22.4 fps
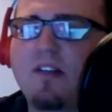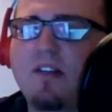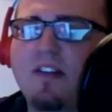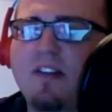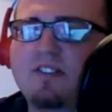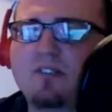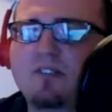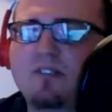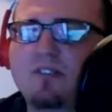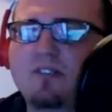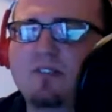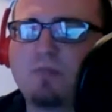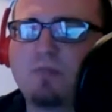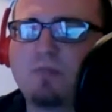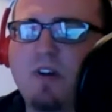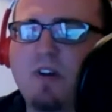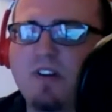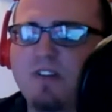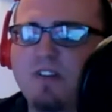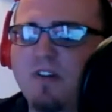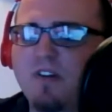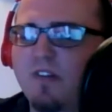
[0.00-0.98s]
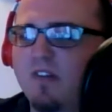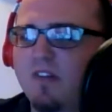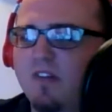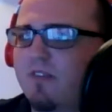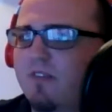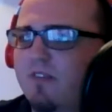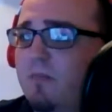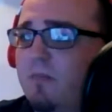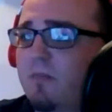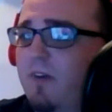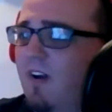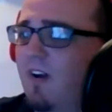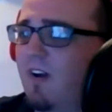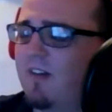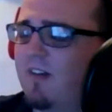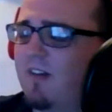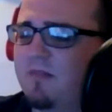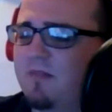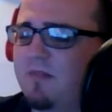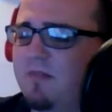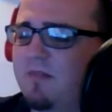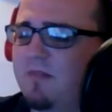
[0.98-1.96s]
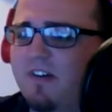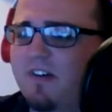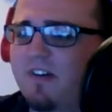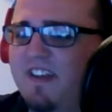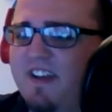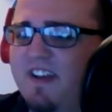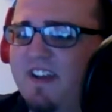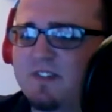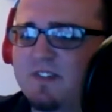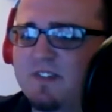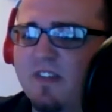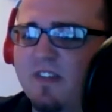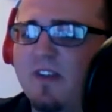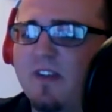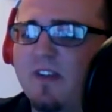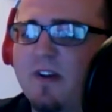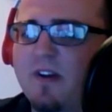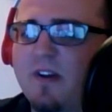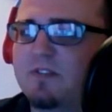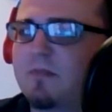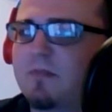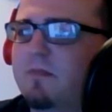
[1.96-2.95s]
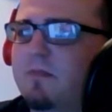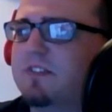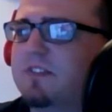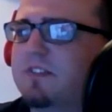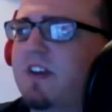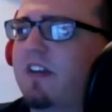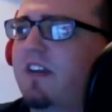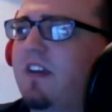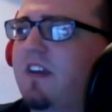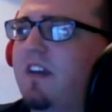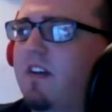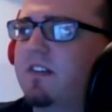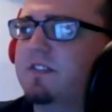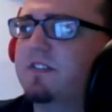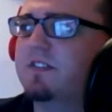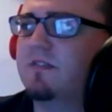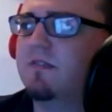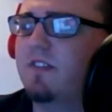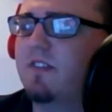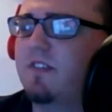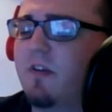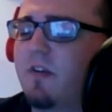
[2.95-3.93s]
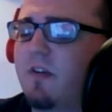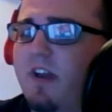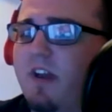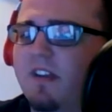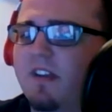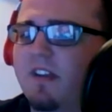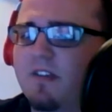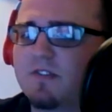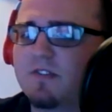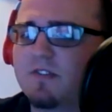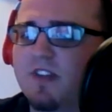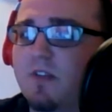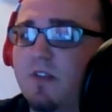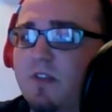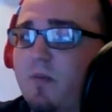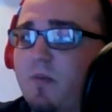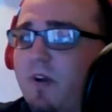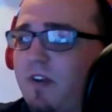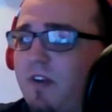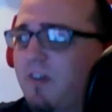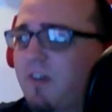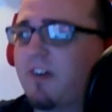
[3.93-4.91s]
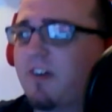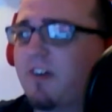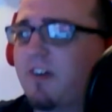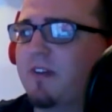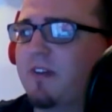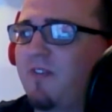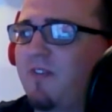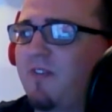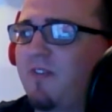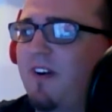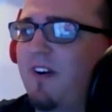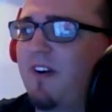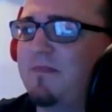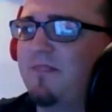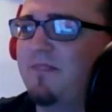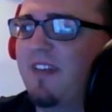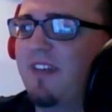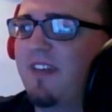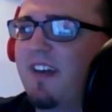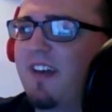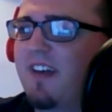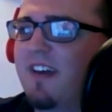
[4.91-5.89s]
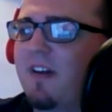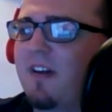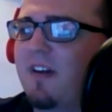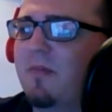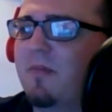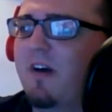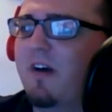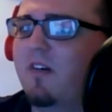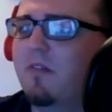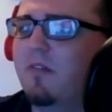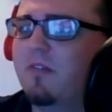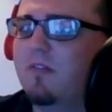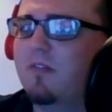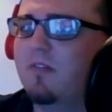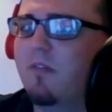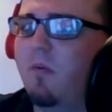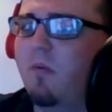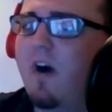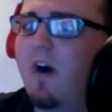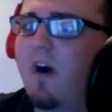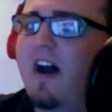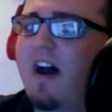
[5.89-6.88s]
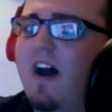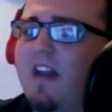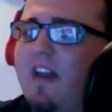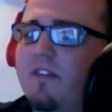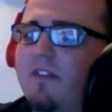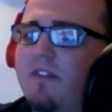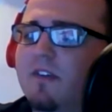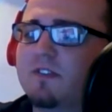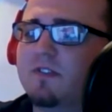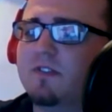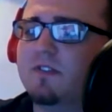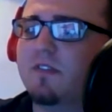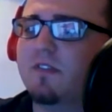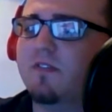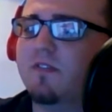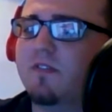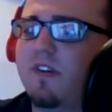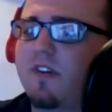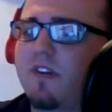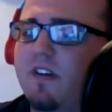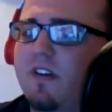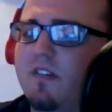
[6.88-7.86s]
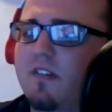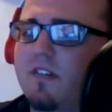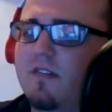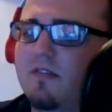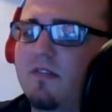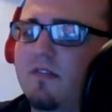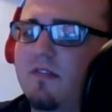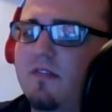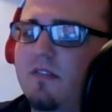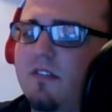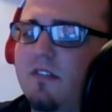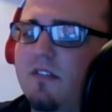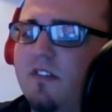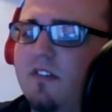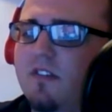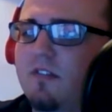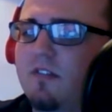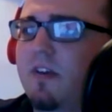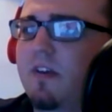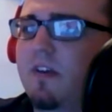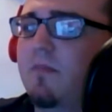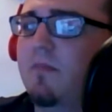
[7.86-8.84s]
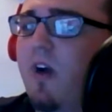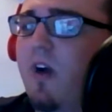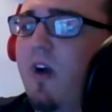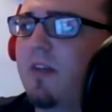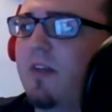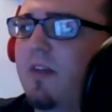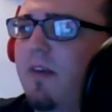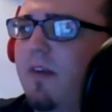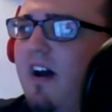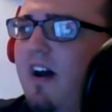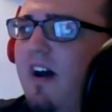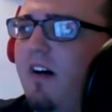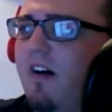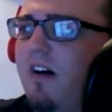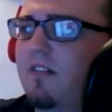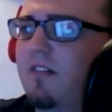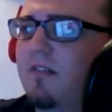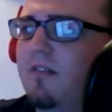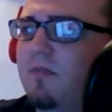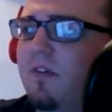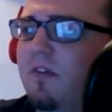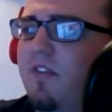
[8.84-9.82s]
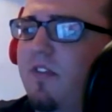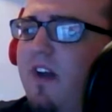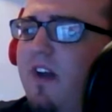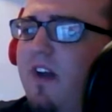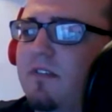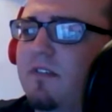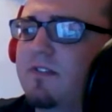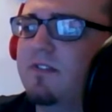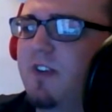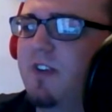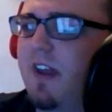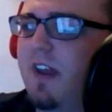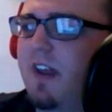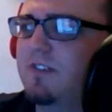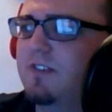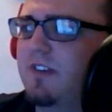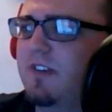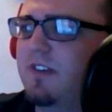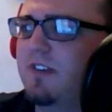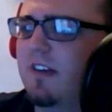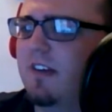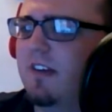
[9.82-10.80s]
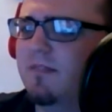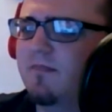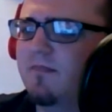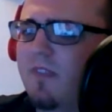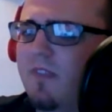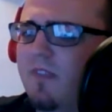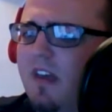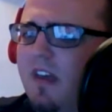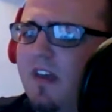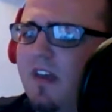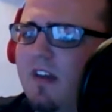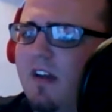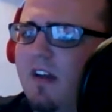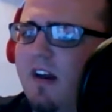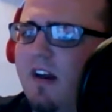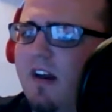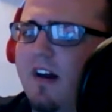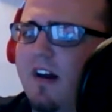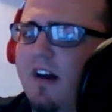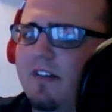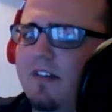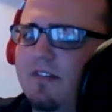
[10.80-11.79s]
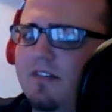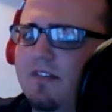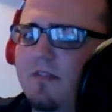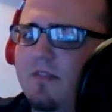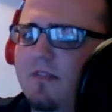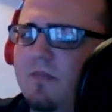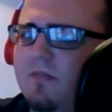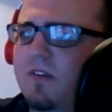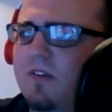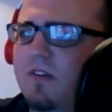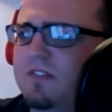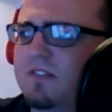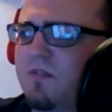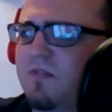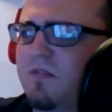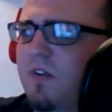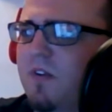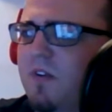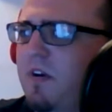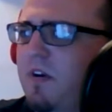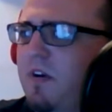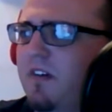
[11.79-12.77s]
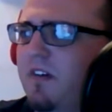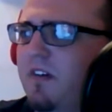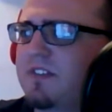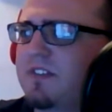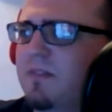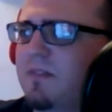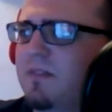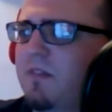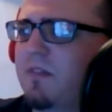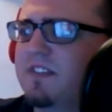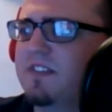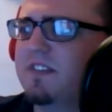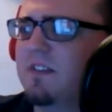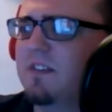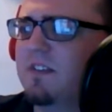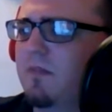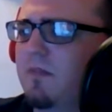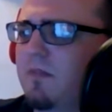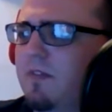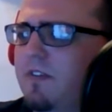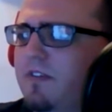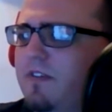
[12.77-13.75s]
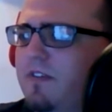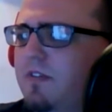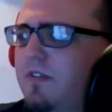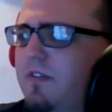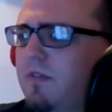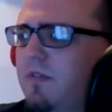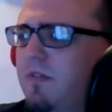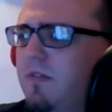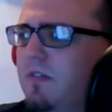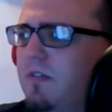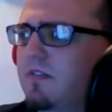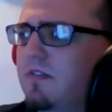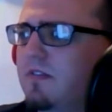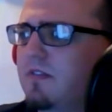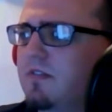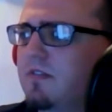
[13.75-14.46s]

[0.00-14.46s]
I just wanted to know the free will part, and I'll be glad to answer that question. I'm just kind of curious, that way I can understand where you're coming from about why a future event could be brought about without changing a person's free will or something that someone would do.